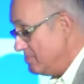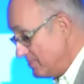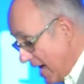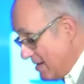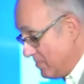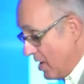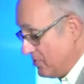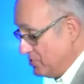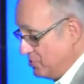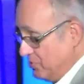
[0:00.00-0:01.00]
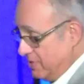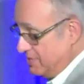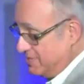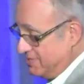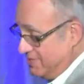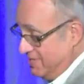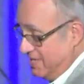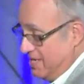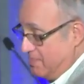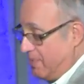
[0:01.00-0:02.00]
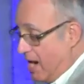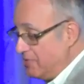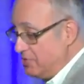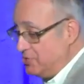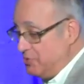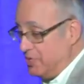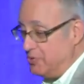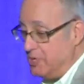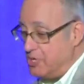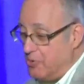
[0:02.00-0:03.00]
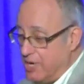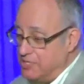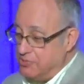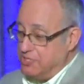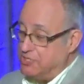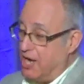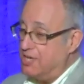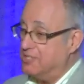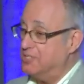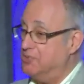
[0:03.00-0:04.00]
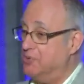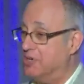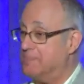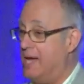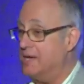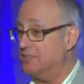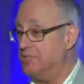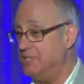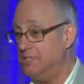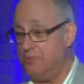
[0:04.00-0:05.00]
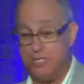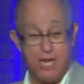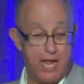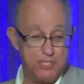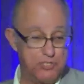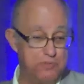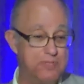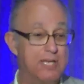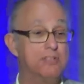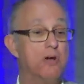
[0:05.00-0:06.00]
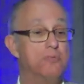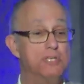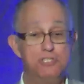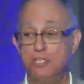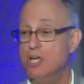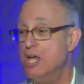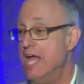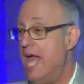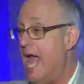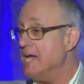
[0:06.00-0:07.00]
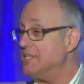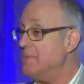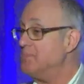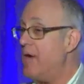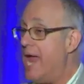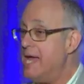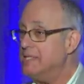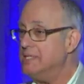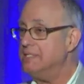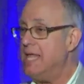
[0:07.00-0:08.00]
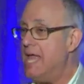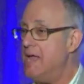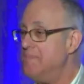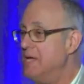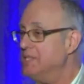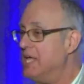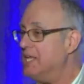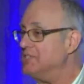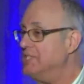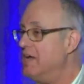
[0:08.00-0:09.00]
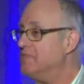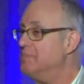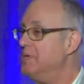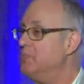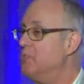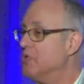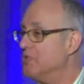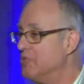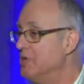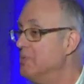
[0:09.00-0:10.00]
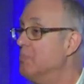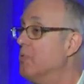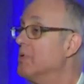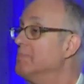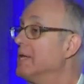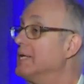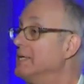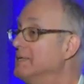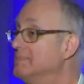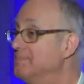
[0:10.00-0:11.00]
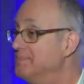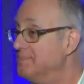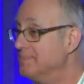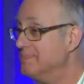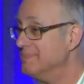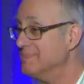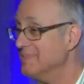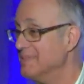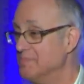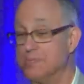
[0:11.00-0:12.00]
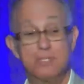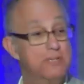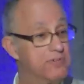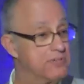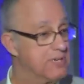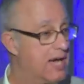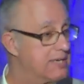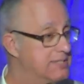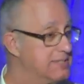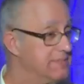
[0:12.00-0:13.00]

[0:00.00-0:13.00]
That Martha Stewart. Martha Stewart, who, according to this article in New York Magazine, who I assume they know this, has a brand name that has never been worth more money. Believe it or not.